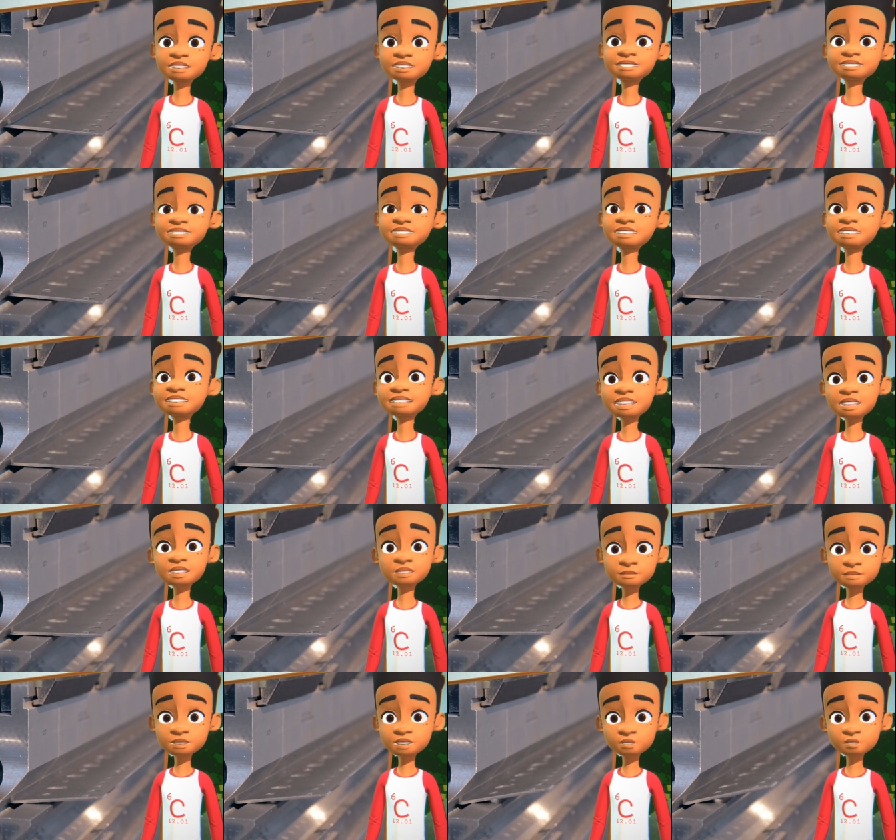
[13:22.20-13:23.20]
because they
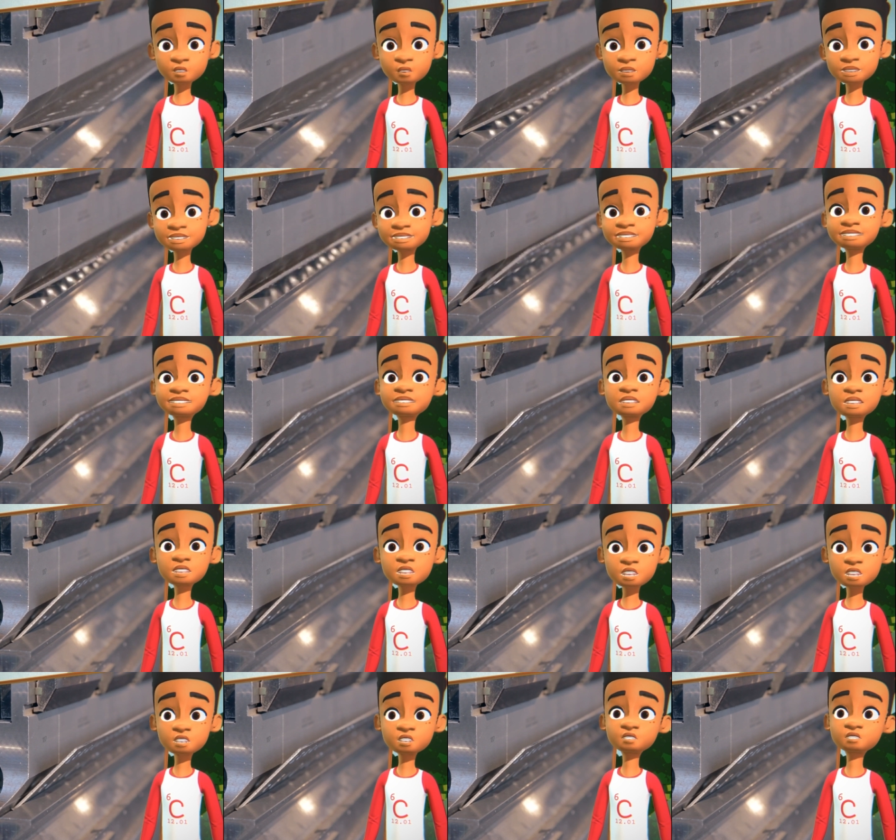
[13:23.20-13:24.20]
can be
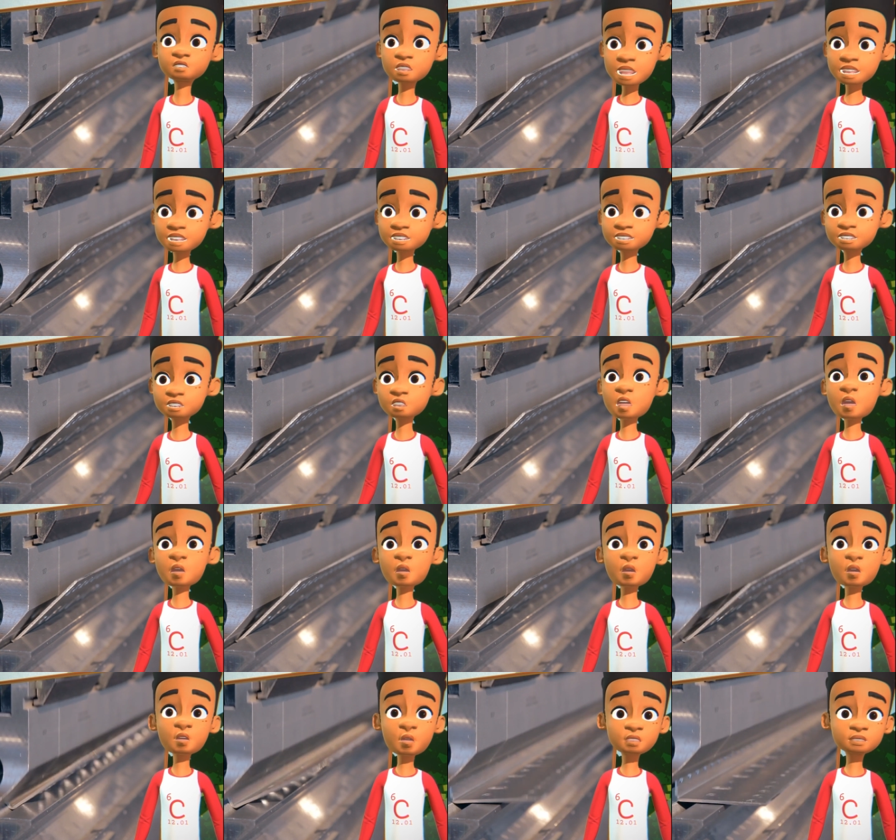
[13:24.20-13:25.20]
twisted, stretched,
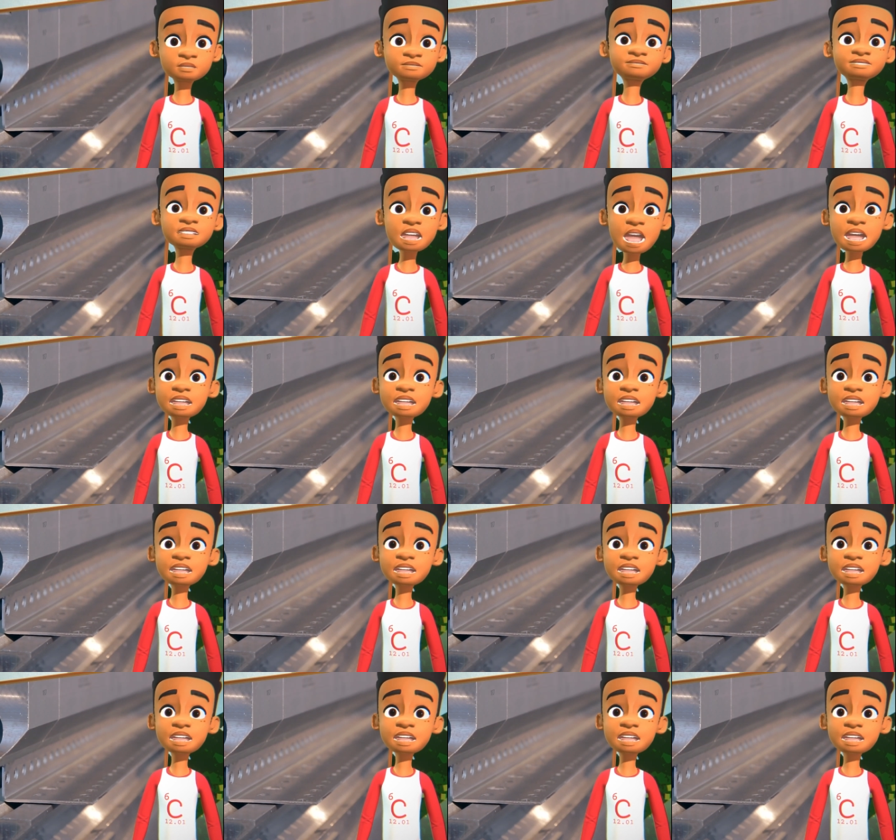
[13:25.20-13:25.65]
or